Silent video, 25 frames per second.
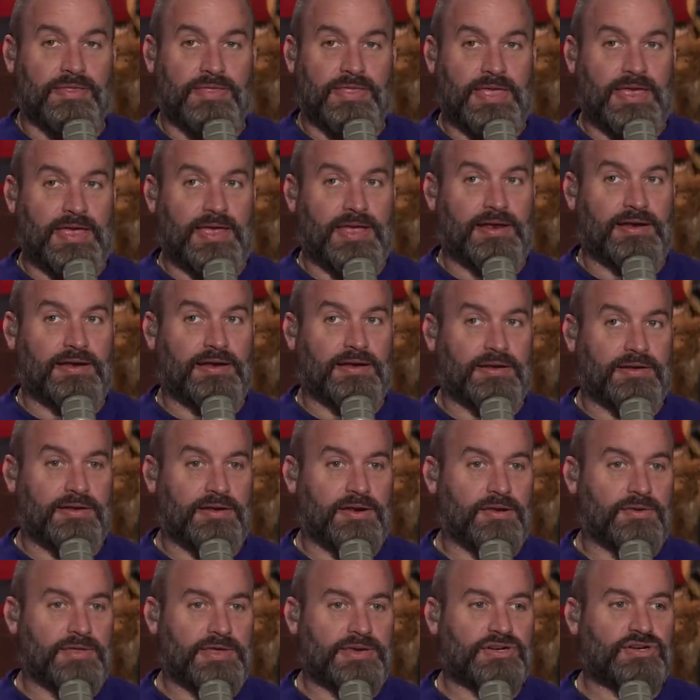that
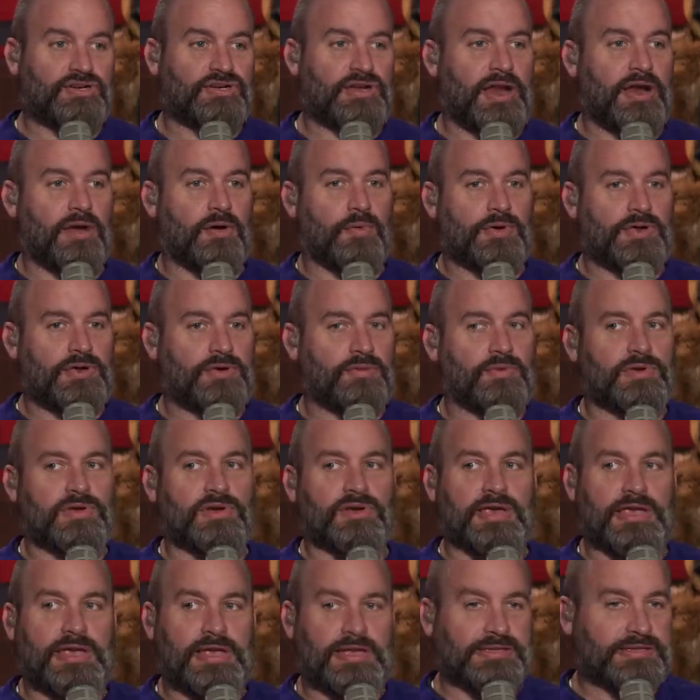you know they share when you when
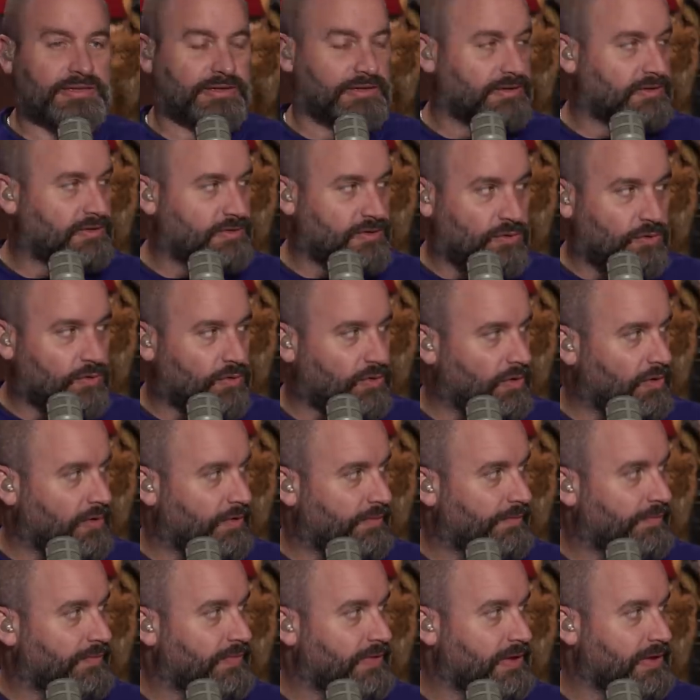your kids in a
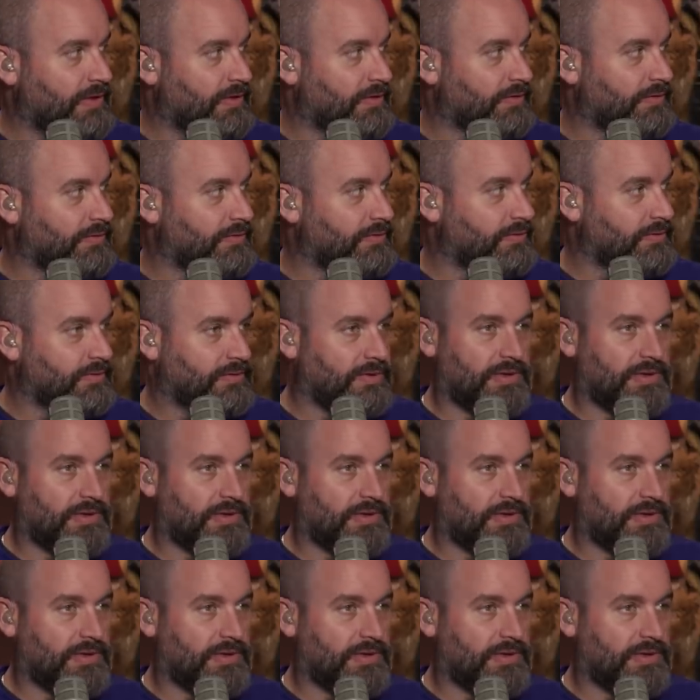school they'll